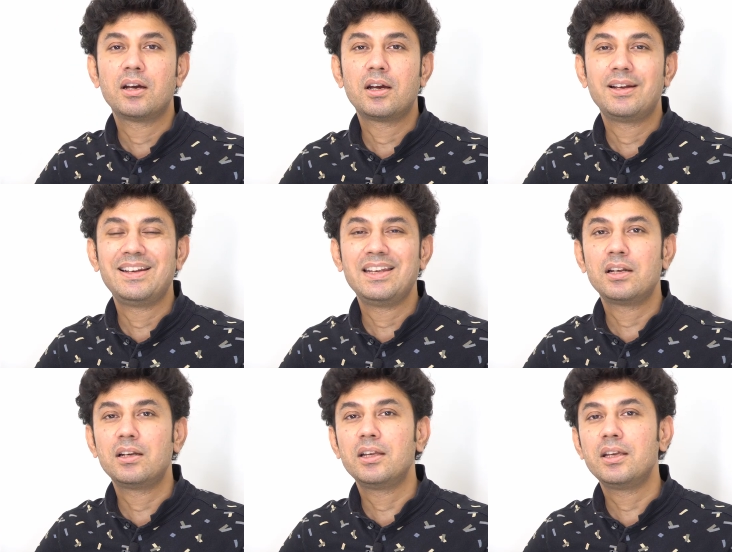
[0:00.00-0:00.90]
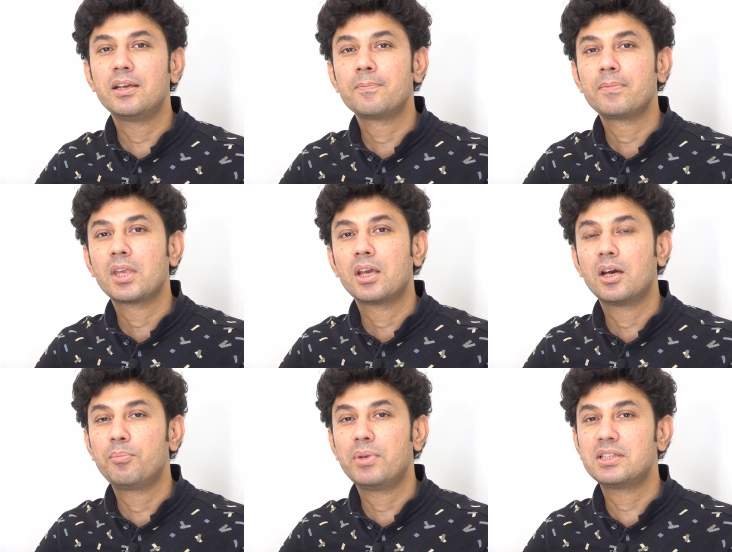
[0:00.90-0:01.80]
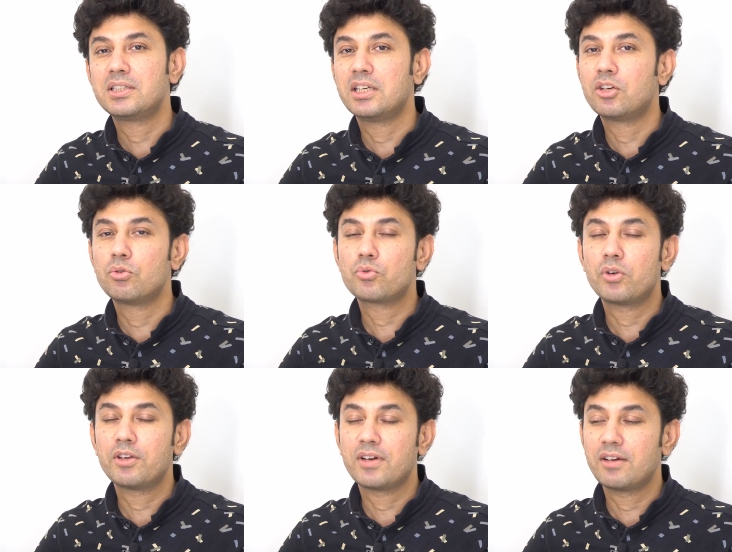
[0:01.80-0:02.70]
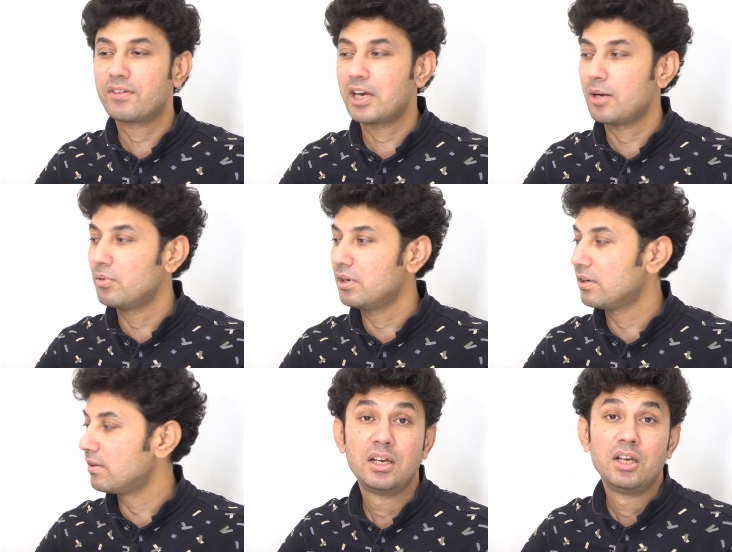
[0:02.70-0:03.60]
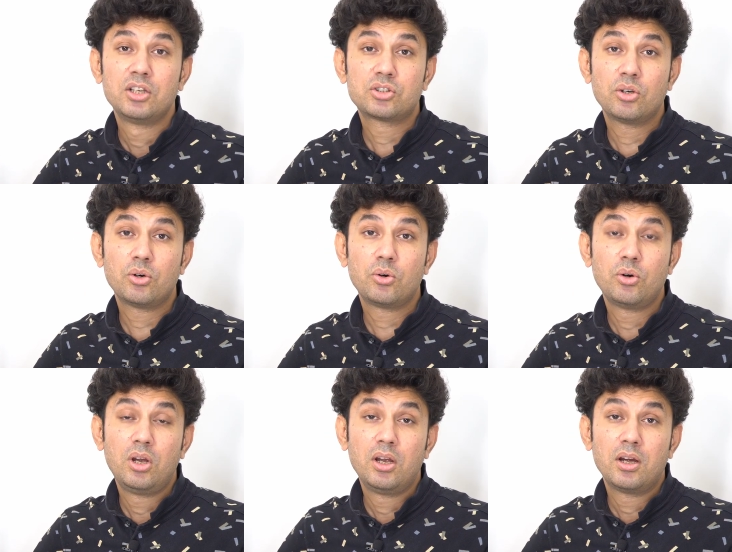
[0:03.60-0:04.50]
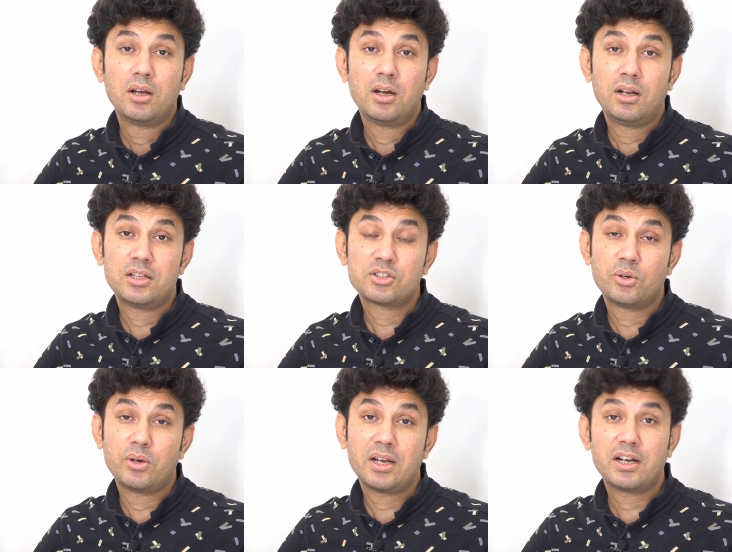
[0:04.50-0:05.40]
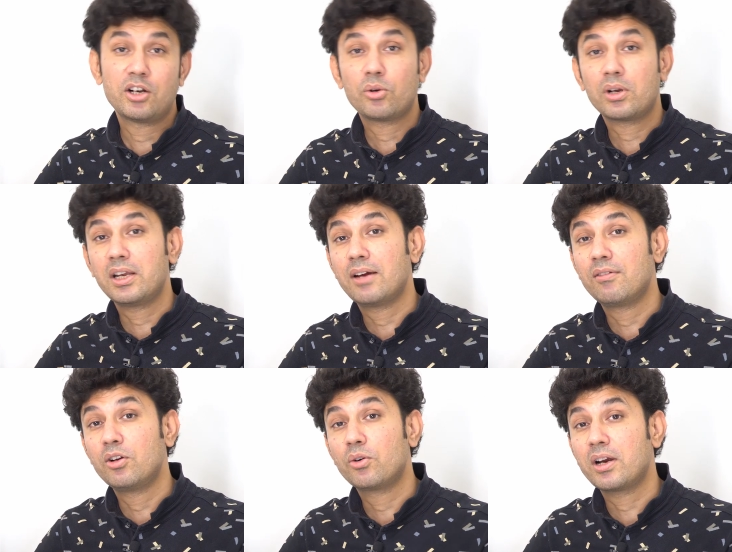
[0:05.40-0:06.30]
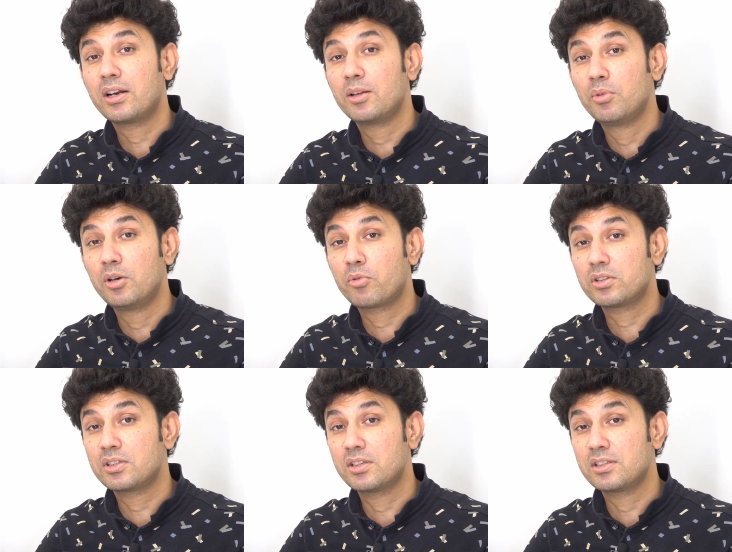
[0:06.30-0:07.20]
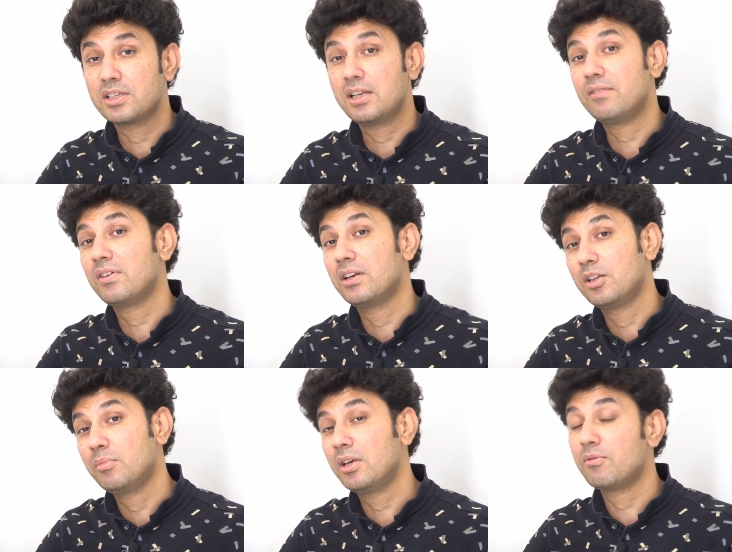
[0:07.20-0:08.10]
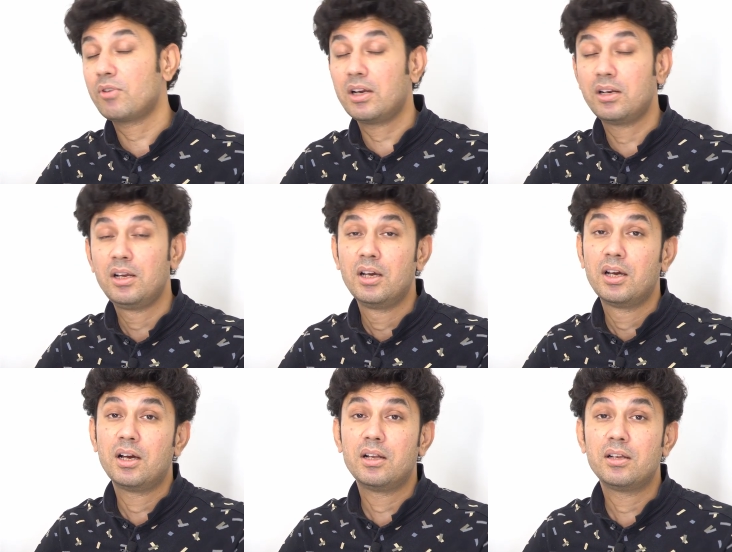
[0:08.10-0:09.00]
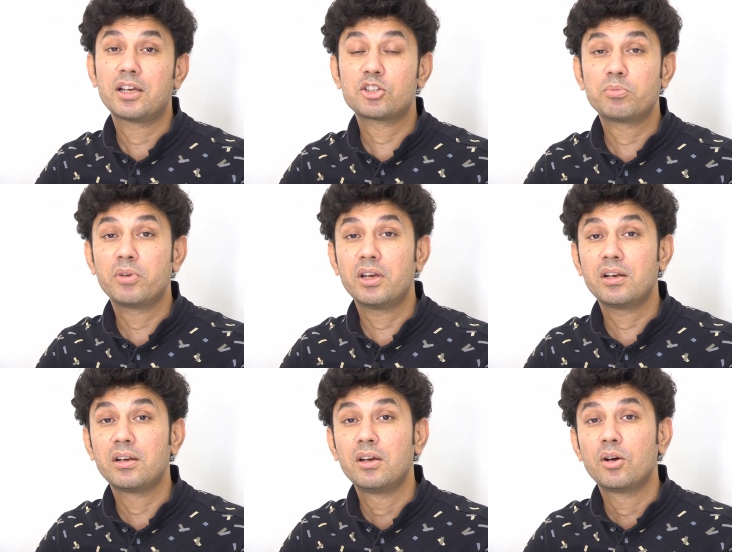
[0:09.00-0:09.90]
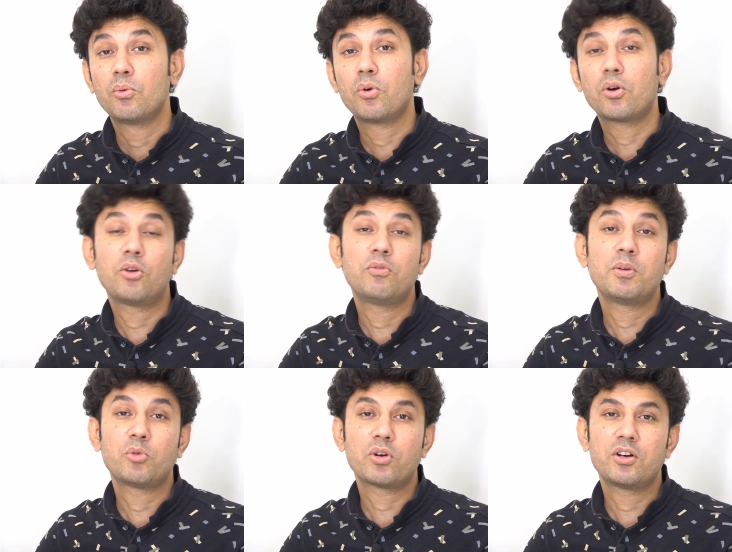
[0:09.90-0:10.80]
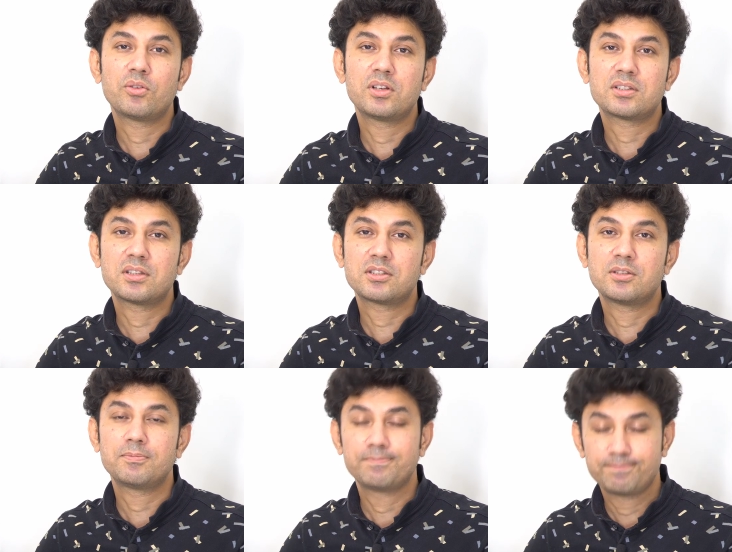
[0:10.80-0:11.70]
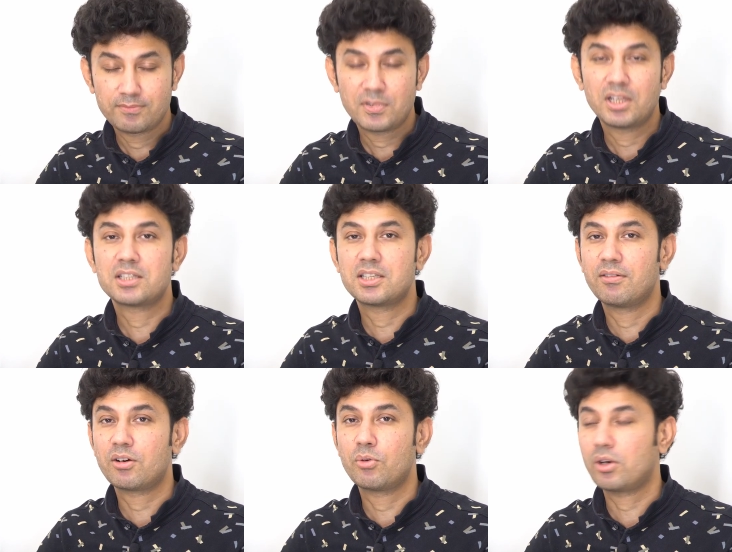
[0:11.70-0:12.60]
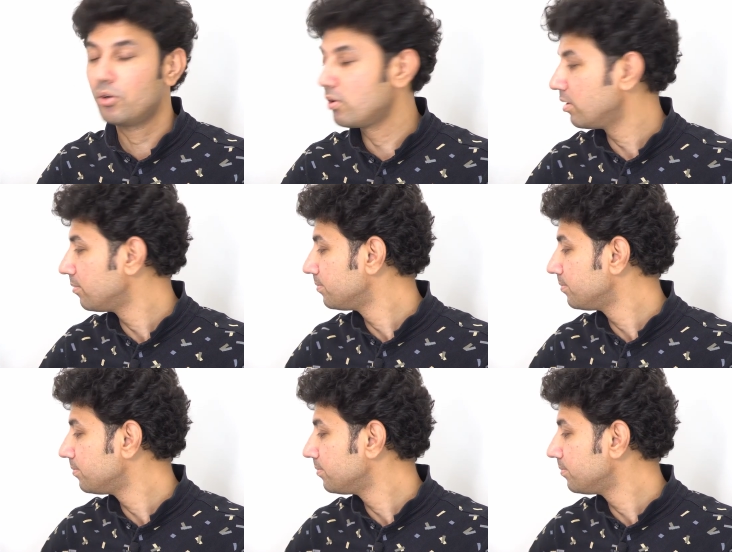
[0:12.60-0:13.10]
Lian Li PC-Q25 cabinet. So let's go ahead and quickly have a look at the build process itself. And in the meanwhile, I'll explain what all we put into this system. Let's have a quick look.